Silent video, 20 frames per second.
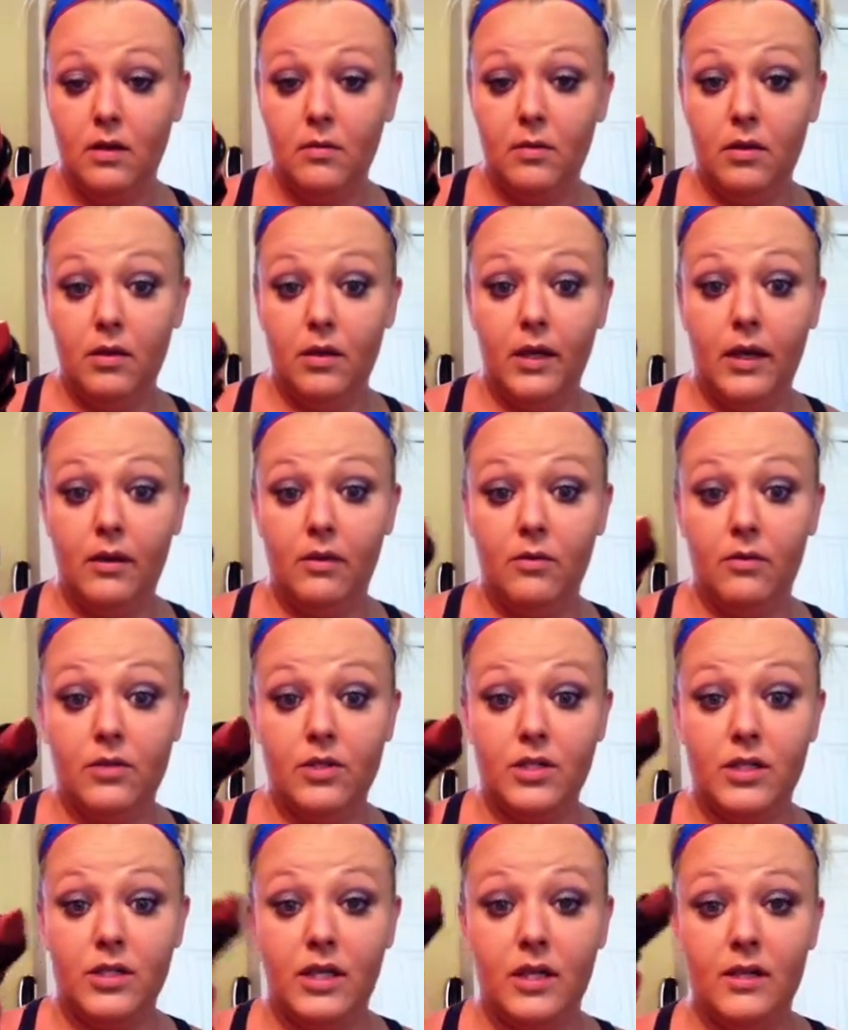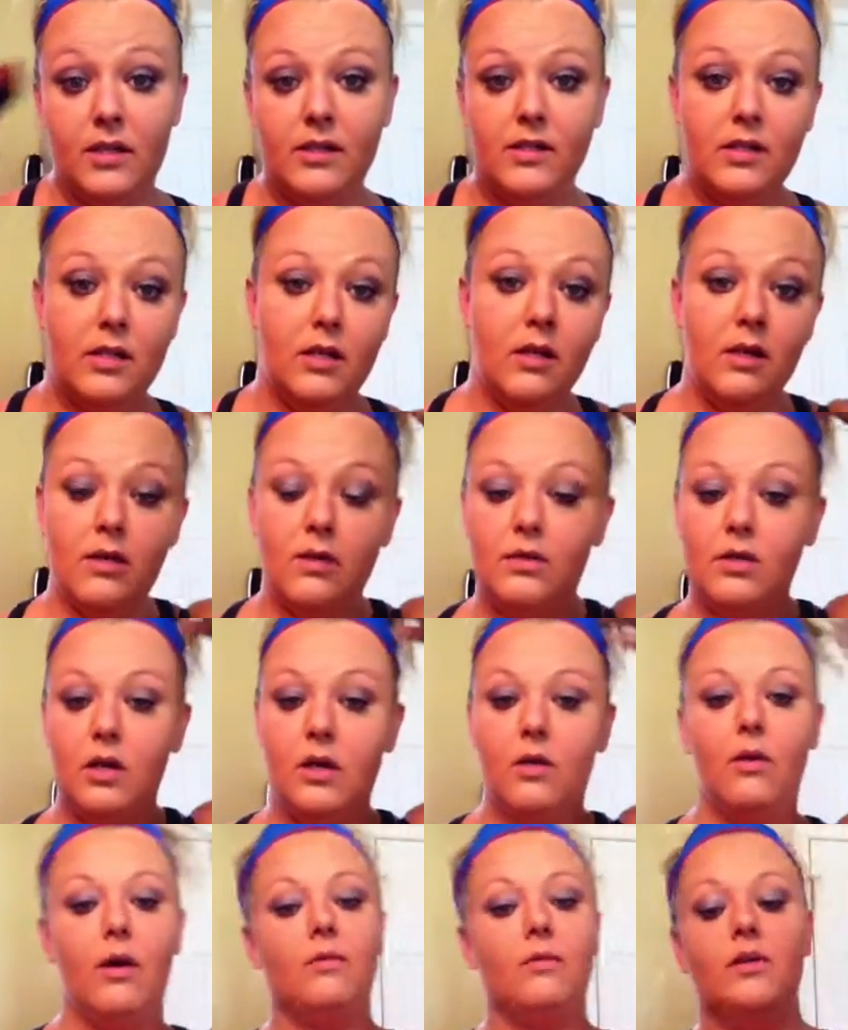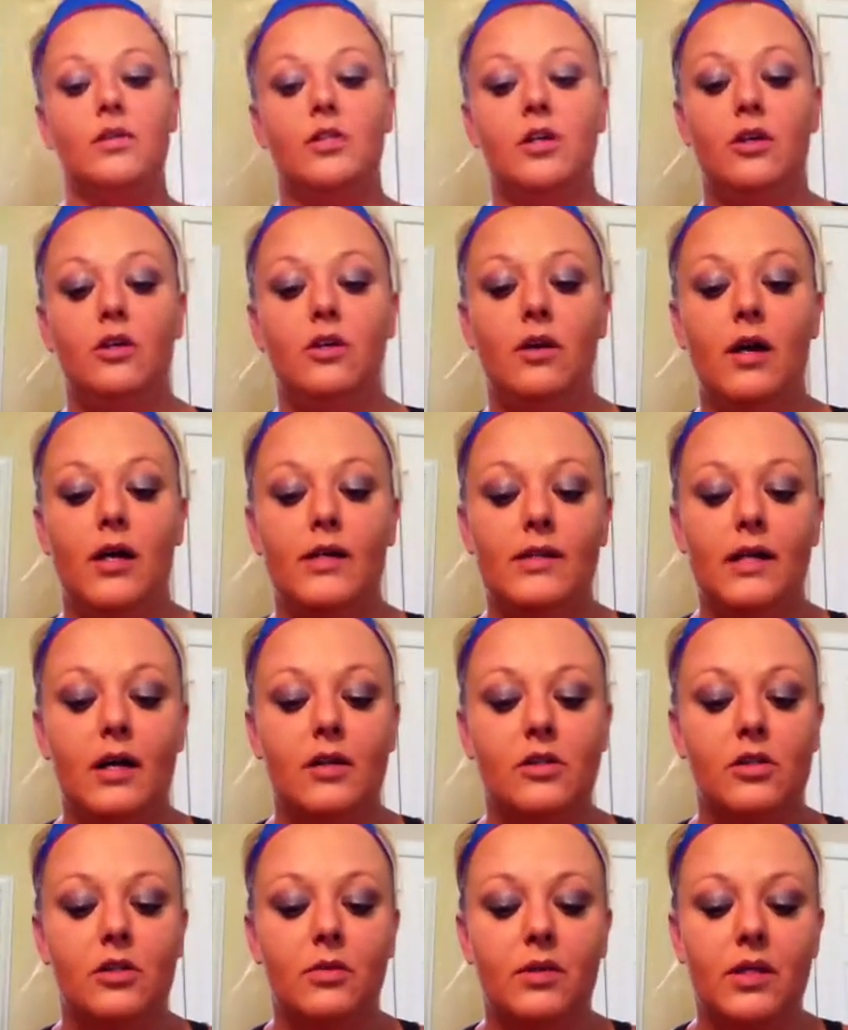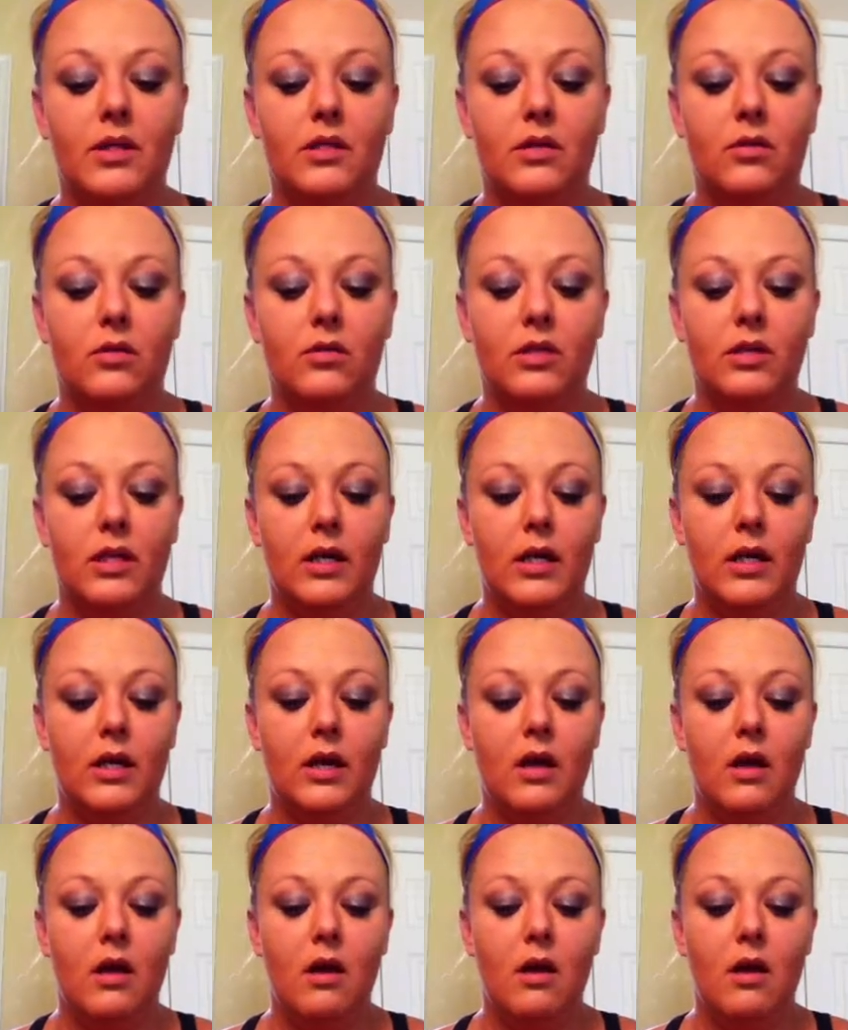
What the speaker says: Look how gorgeous that is. So I want to show you guys actually what this looks like,